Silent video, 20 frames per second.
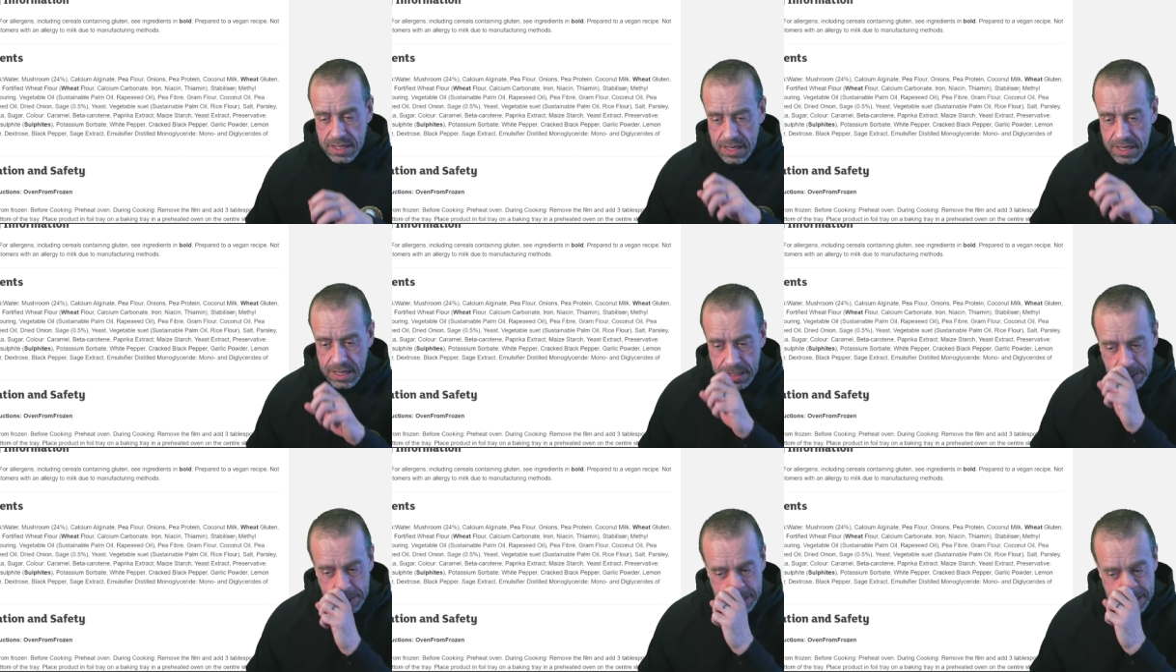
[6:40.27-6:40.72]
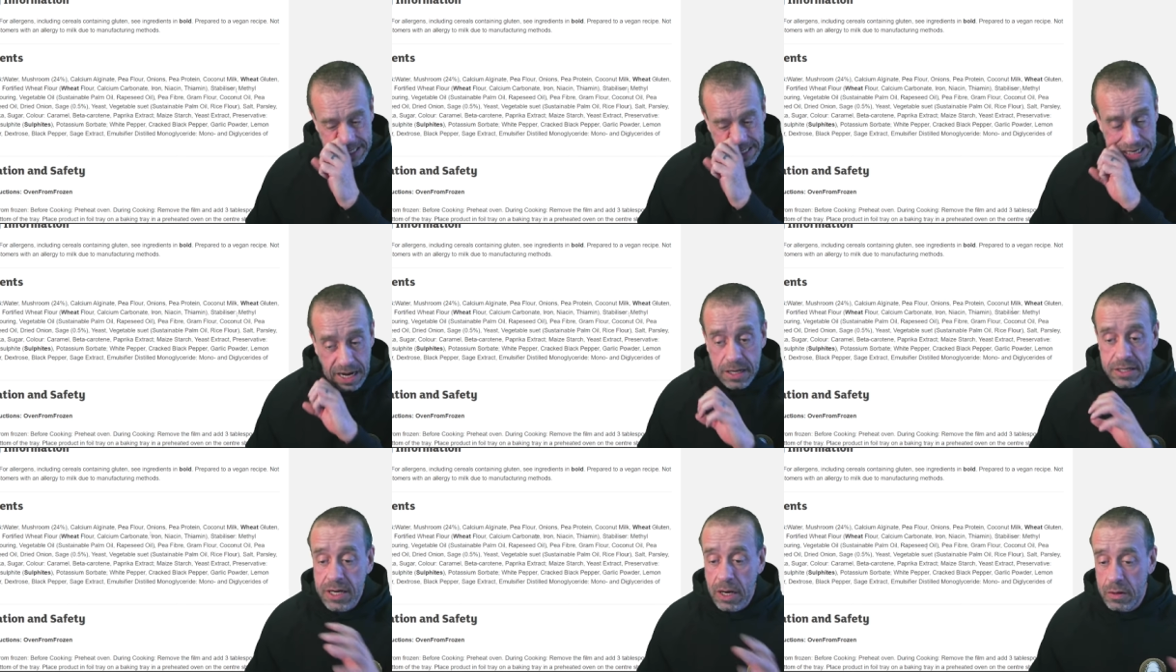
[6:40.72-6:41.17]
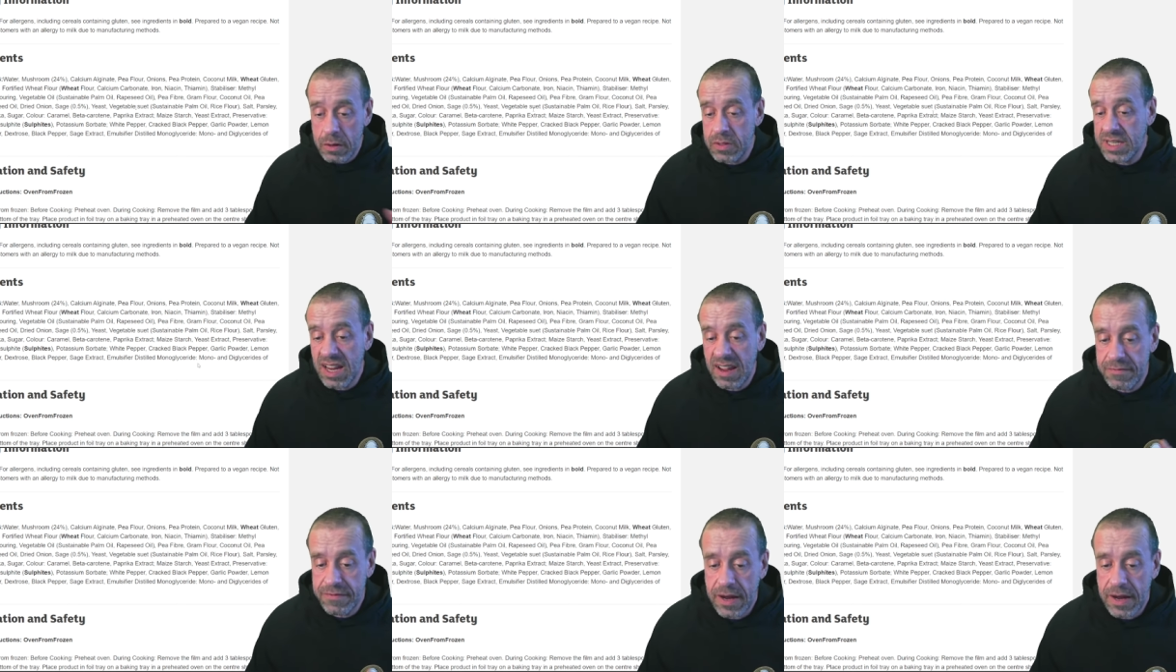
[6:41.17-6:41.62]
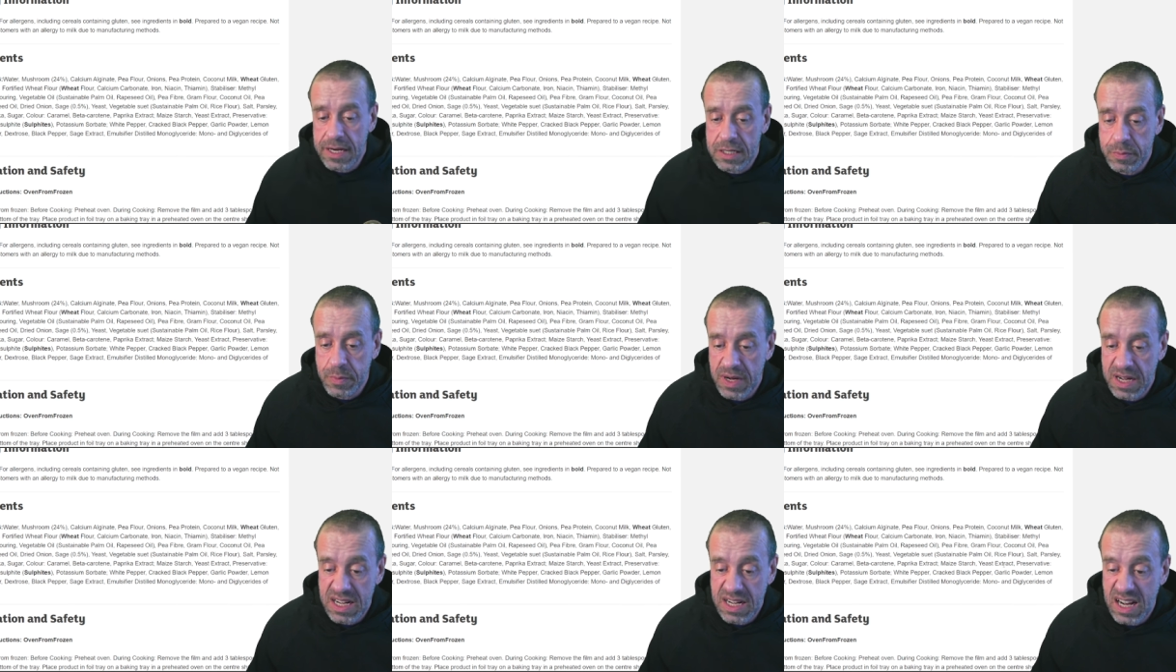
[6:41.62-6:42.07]
the total sat
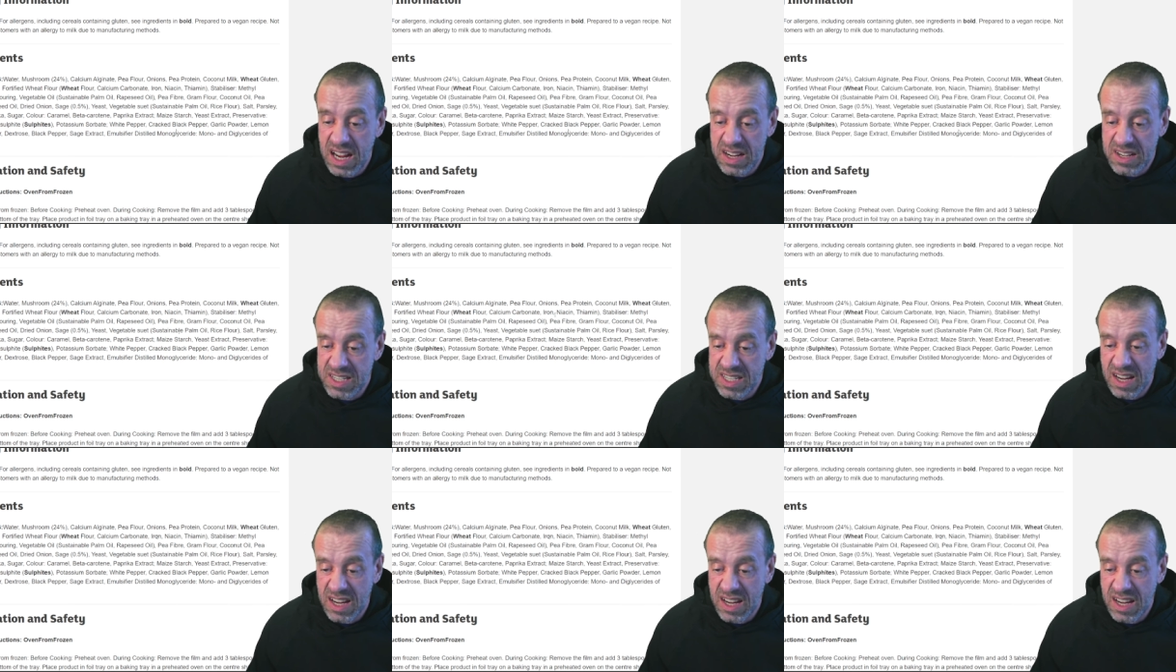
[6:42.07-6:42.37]
fat's pretty low.